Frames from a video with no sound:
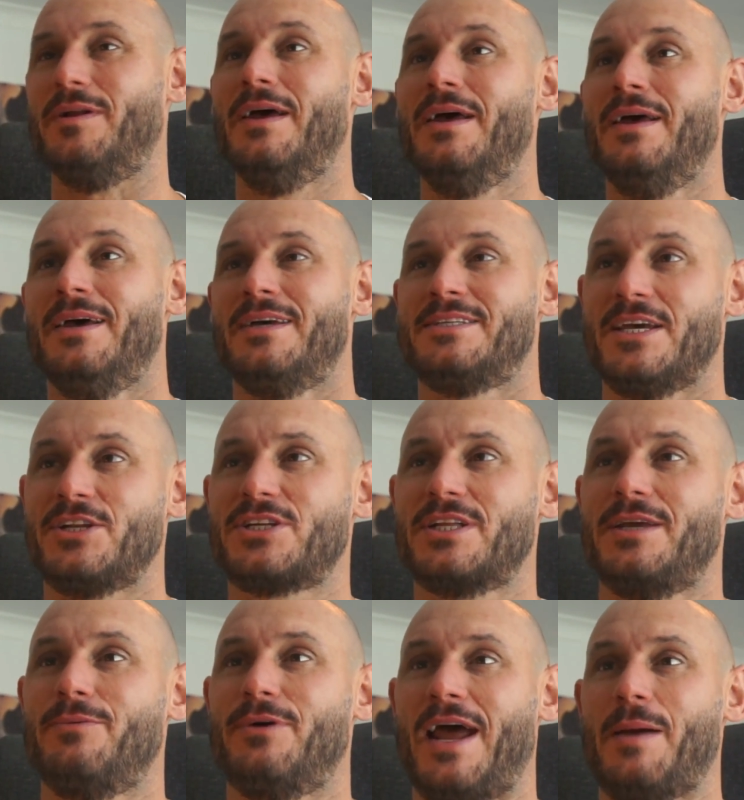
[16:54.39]
But
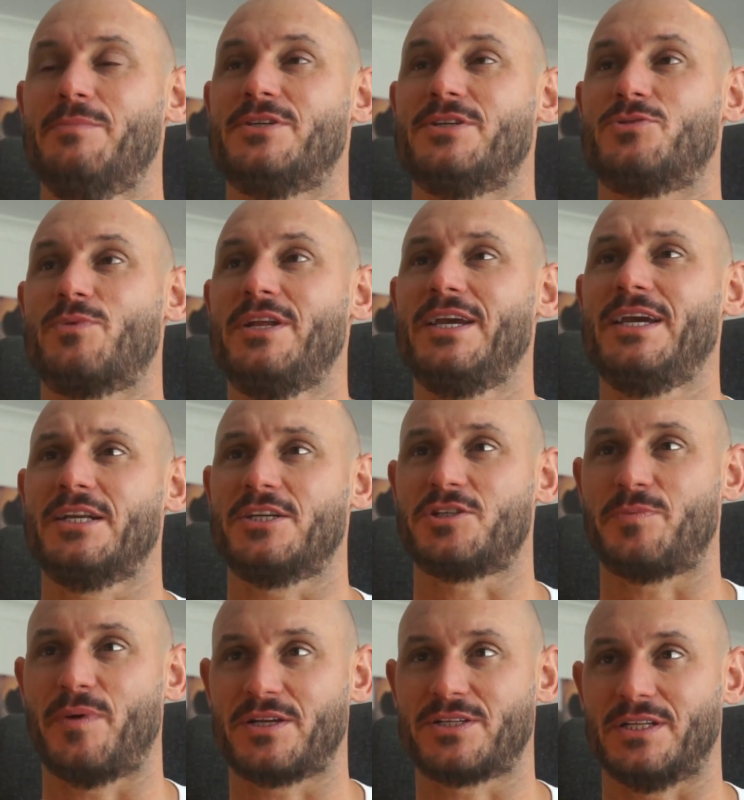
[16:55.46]
essentially what happens is when you get a
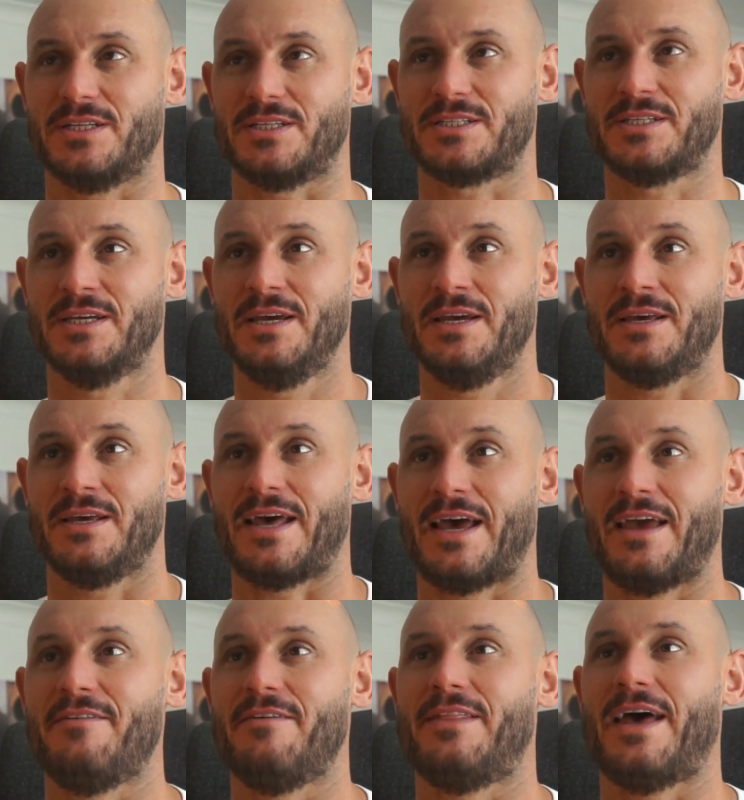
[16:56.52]
specialist,
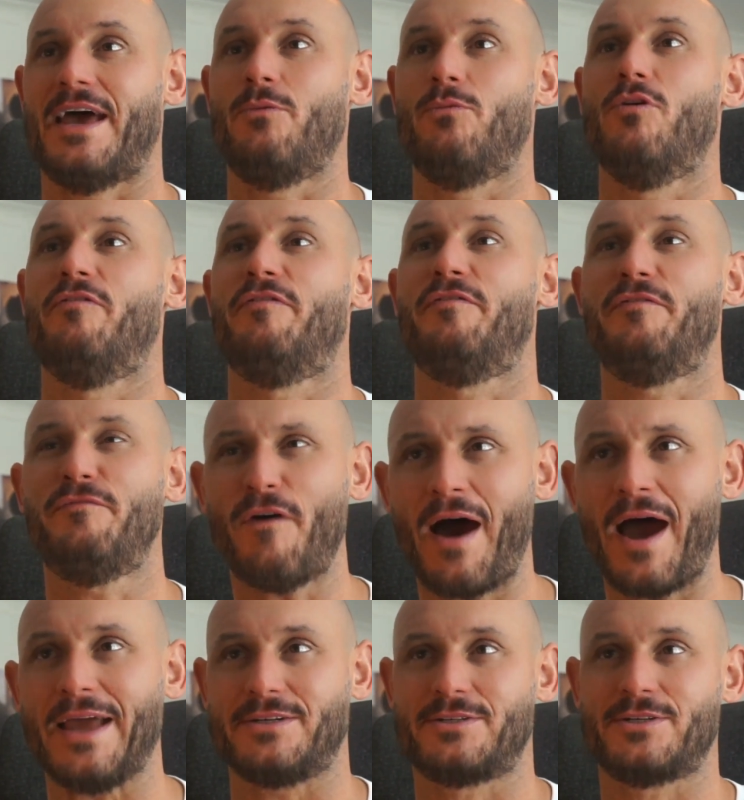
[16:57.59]
they will
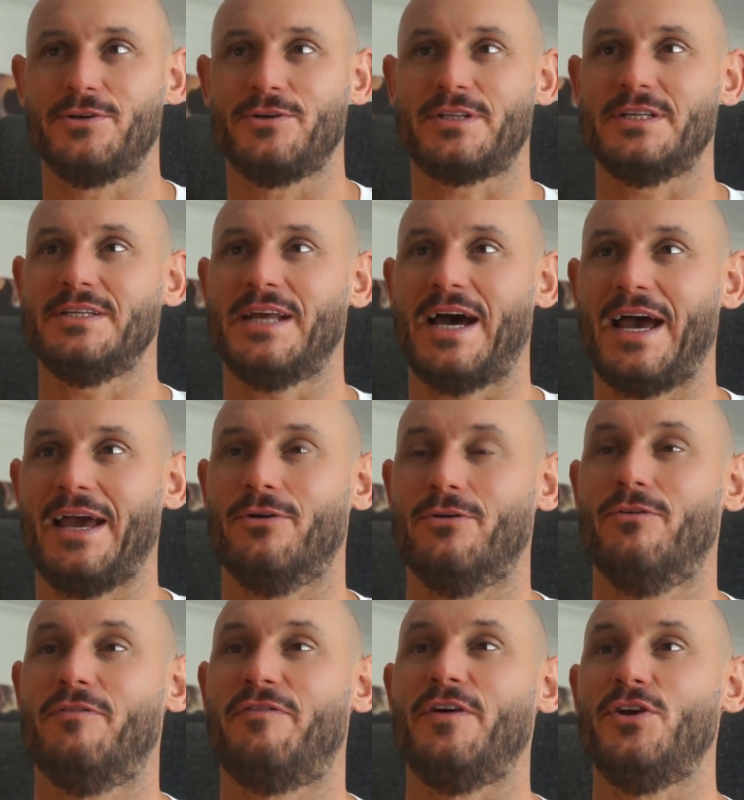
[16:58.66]
fight tooth and
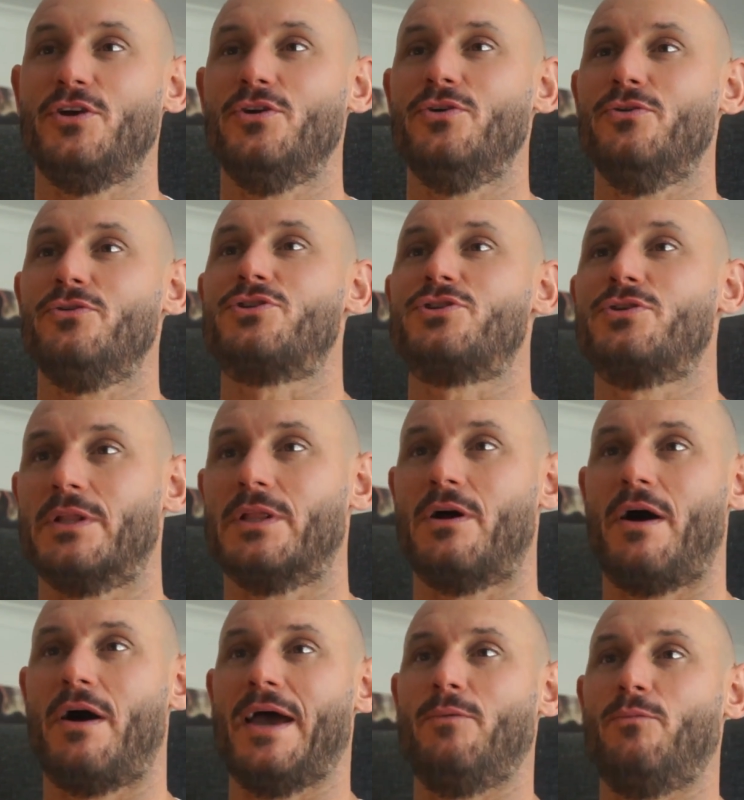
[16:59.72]
nail for you to
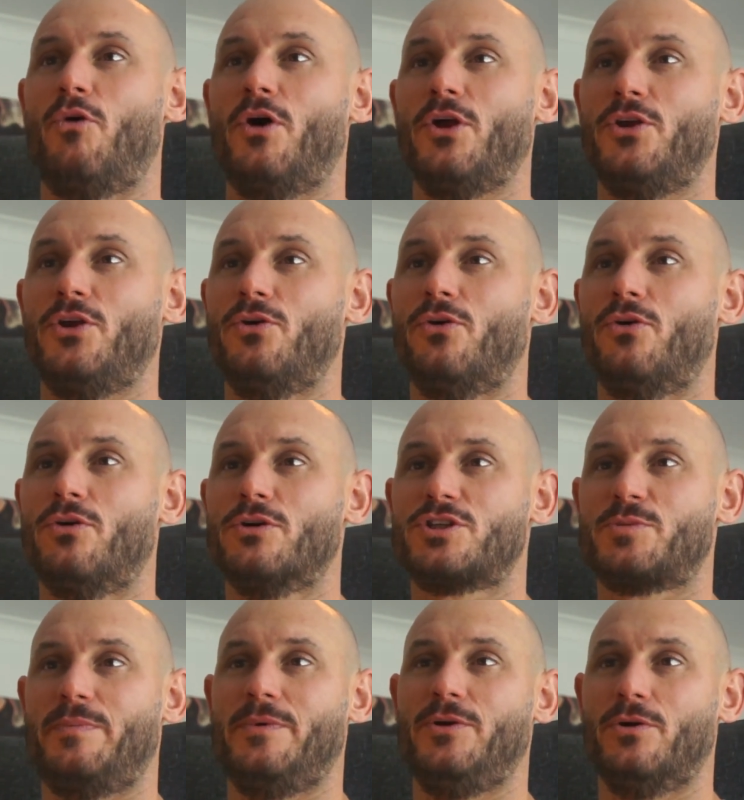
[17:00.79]
align what your
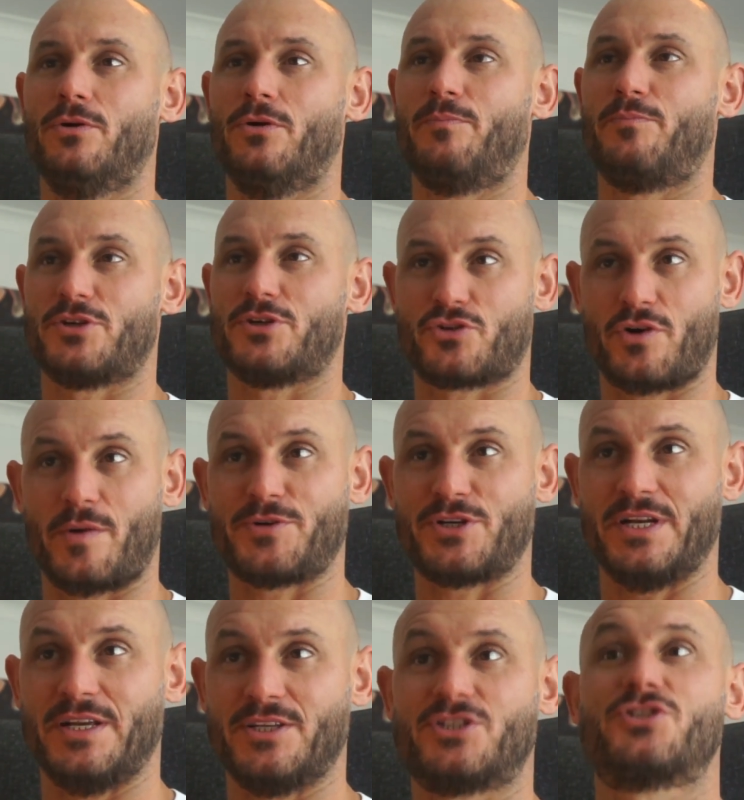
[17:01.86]

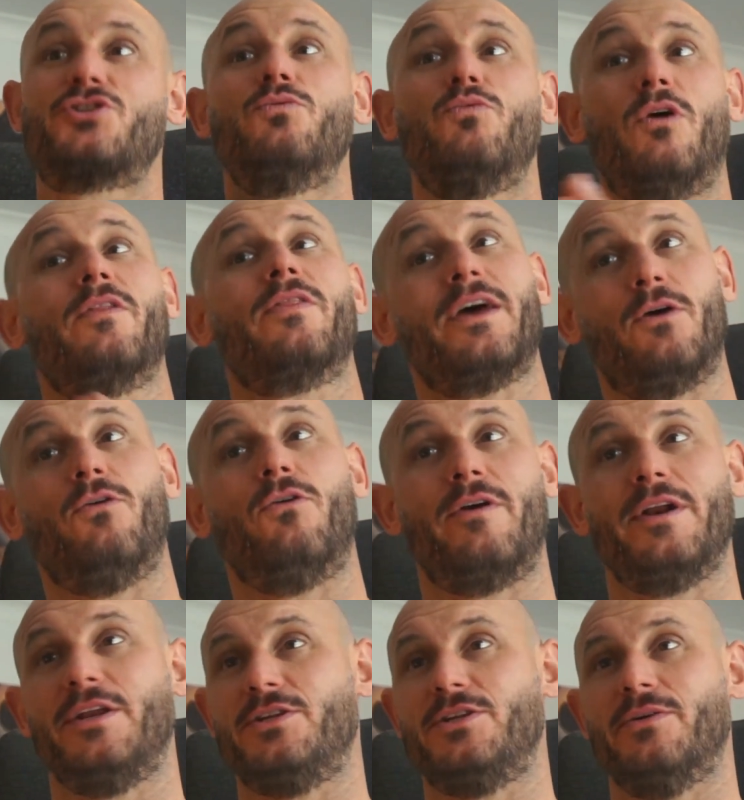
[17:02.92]
prescription is to what they're
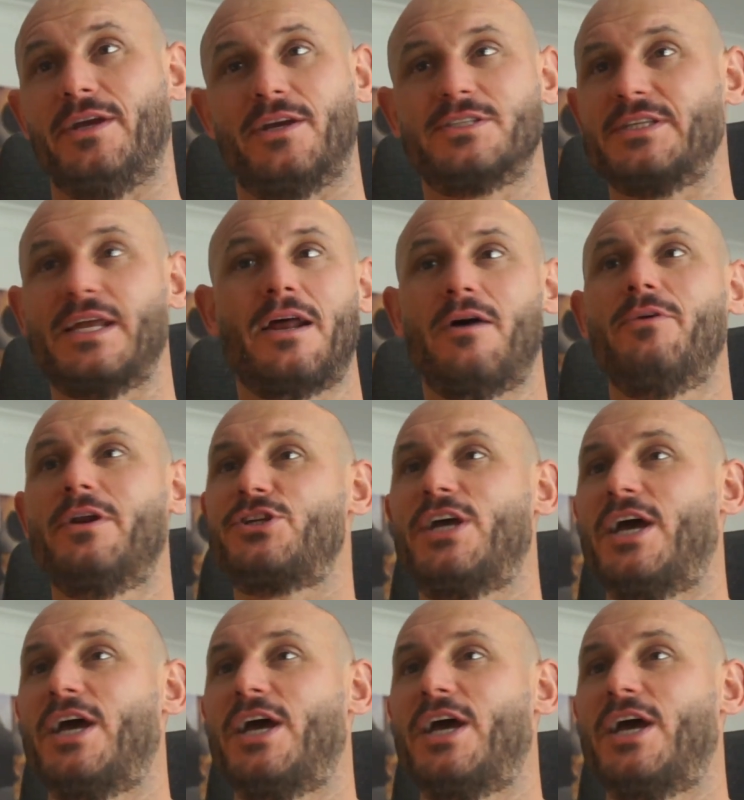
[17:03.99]
already doing, because they don't want to